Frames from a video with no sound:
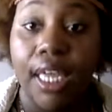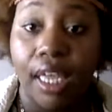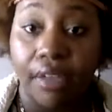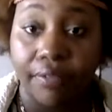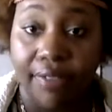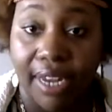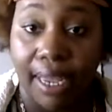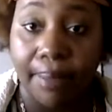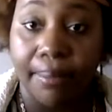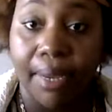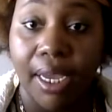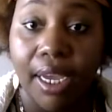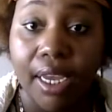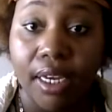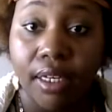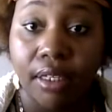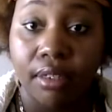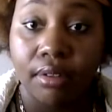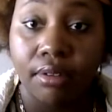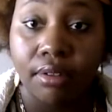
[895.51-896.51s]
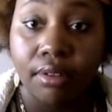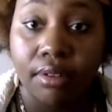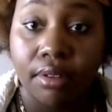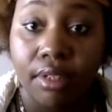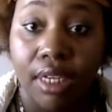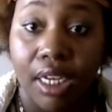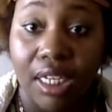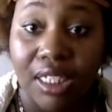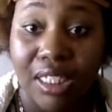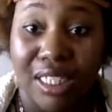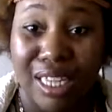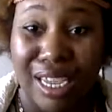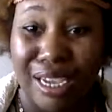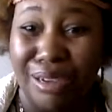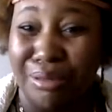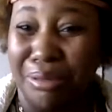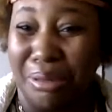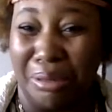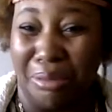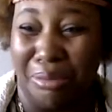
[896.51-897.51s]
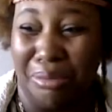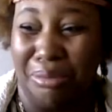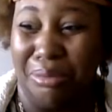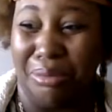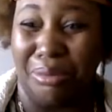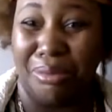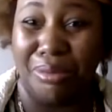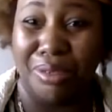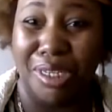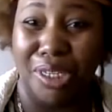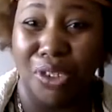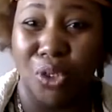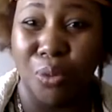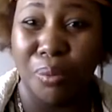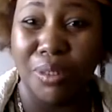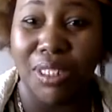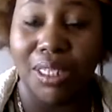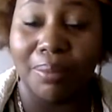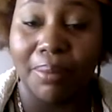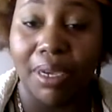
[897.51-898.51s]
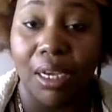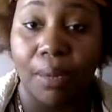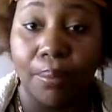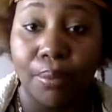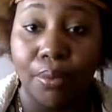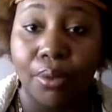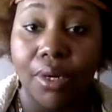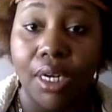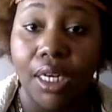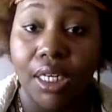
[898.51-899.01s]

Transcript: If that man is like, well, ooh, can you put some makeup on?